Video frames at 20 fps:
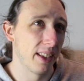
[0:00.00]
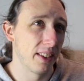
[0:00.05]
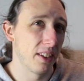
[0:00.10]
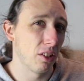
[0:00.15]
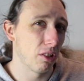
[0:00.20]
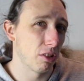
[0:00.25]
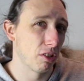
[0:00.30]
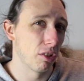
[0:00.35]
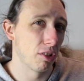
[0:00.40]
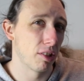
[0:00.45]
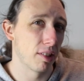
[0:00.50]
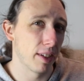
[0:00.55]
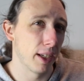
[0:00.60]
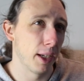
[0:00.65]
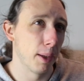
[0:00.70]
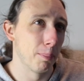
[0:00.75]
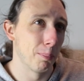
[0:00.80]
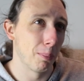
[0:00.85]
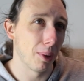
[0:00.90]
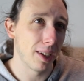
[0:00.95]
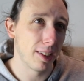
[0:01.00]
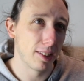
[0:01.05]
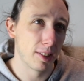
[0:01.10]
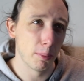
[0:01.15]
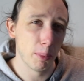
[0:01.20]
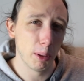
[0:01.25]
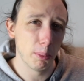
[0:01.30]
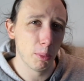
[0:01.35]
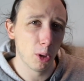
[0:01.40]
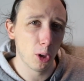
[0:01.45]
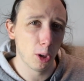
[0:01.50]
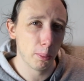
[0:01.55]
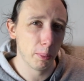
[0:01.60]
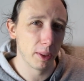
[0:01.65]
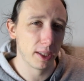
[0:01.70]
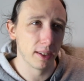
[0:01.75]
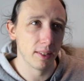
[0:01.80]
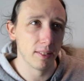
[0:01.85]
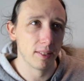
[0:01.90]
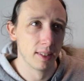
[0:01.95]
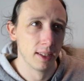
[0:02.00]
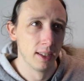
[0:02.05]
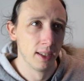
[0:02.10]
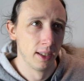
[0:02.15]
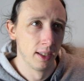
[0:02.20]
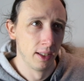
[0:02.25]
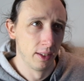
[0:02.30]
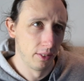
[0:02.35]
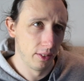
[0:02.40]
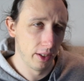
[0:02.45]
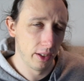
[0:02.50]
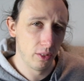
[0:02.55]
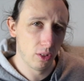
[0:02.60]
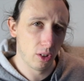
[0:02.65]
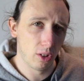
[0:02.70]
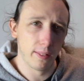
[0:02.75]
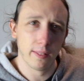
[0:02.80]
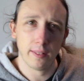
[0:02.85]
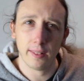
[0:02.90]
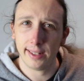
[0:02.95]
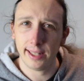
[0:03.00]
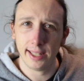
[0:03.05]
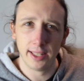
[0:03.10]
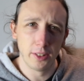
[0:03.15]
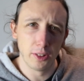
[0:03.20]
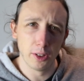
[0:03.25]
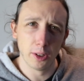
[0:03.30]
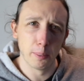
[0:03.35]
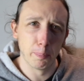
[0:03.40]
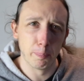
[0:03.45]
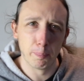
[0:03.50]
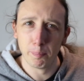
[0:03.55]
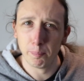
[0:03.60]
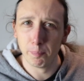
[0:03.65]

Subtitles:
They also stay in place a bit more because they're not in your